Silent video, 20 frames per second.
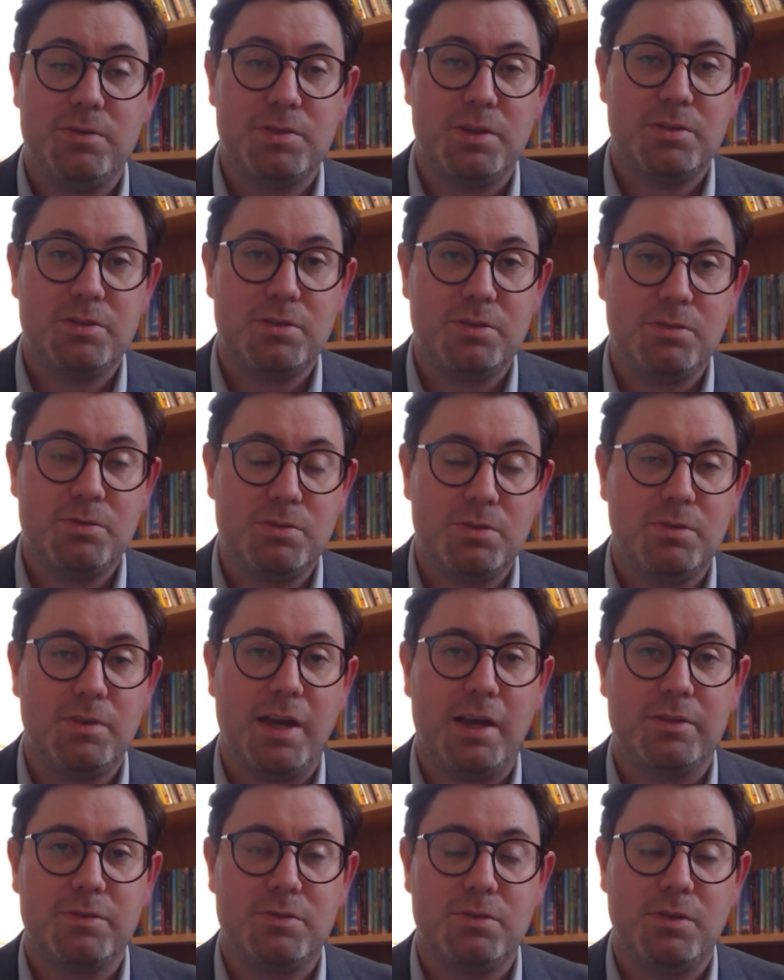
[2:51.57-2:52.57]
So do
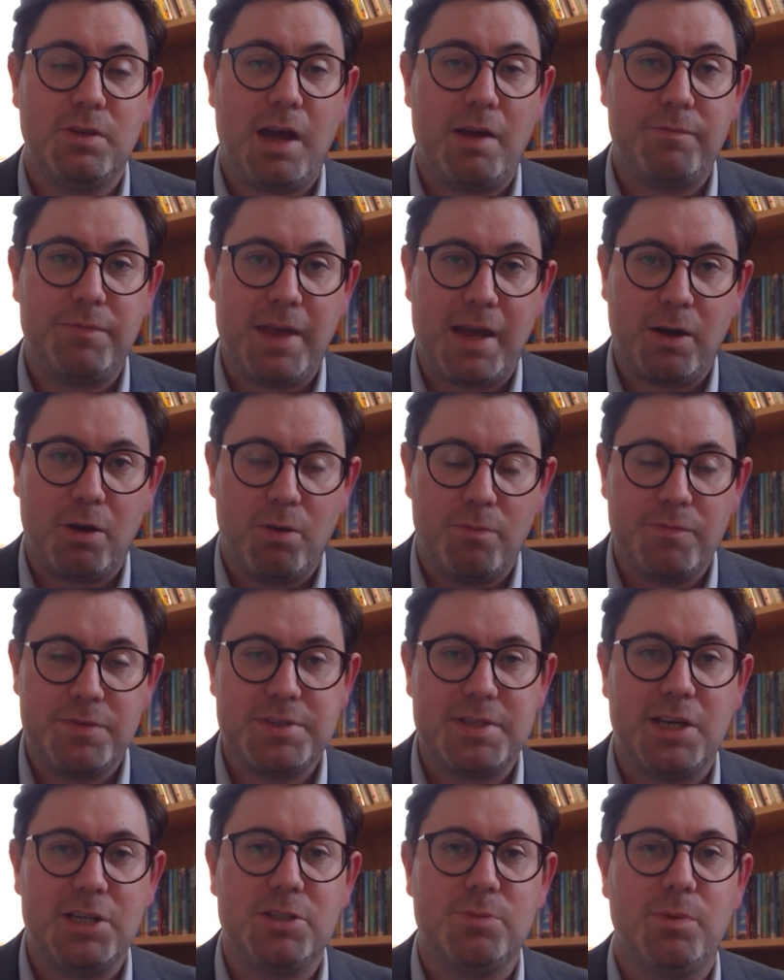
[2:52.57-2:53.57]
that. Do have that
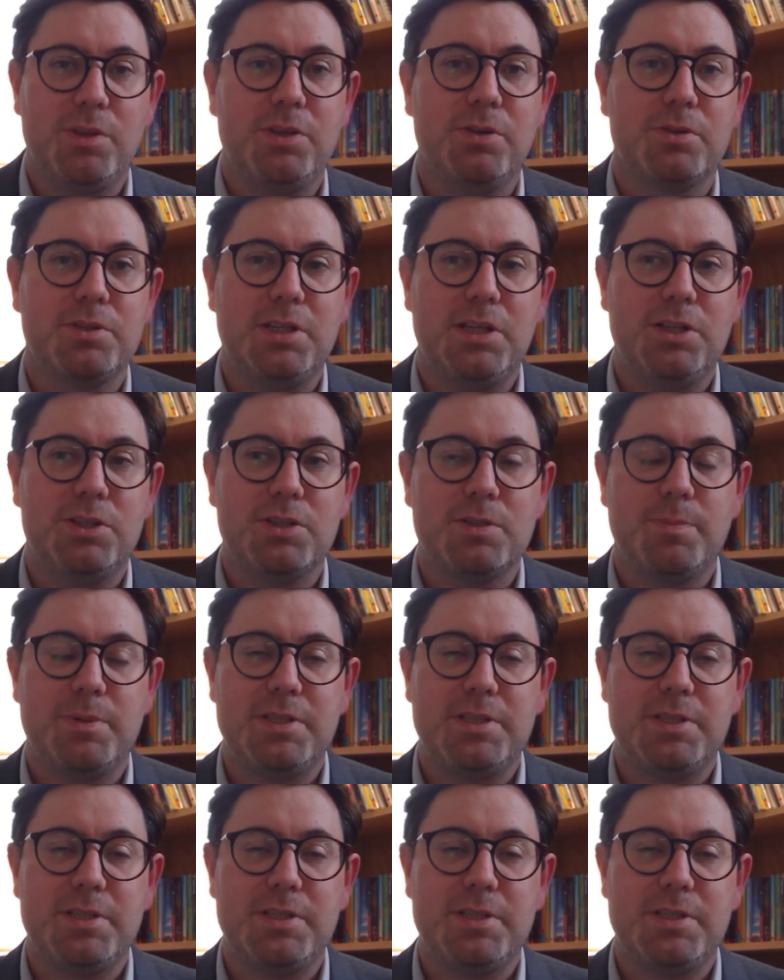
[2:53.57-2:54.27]
conversation with your teachers,